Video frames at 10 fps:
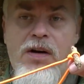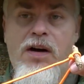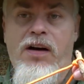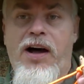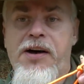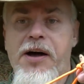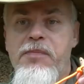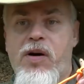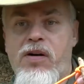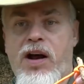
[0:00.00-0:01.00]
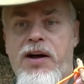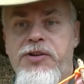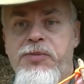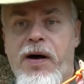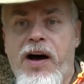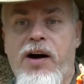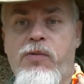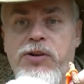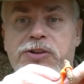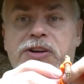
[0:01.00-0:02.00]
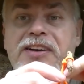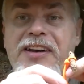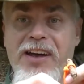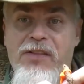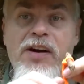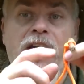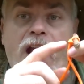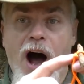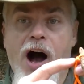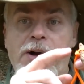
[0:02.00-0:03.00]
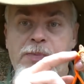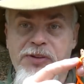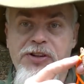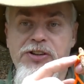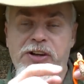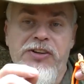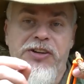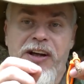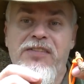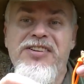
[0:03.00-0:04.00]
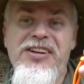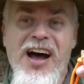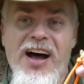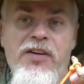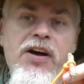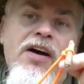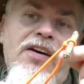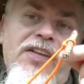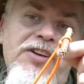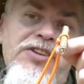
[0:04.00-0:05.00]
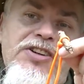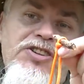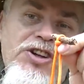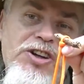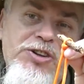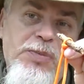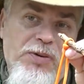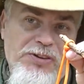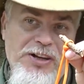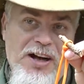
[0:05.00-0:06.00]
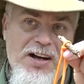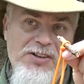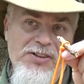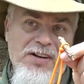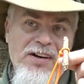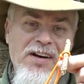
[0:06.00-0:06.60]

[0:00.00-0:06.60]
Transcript: Unlike a marline spike, which is a given locked position, it's a given size. This is adjustable sized.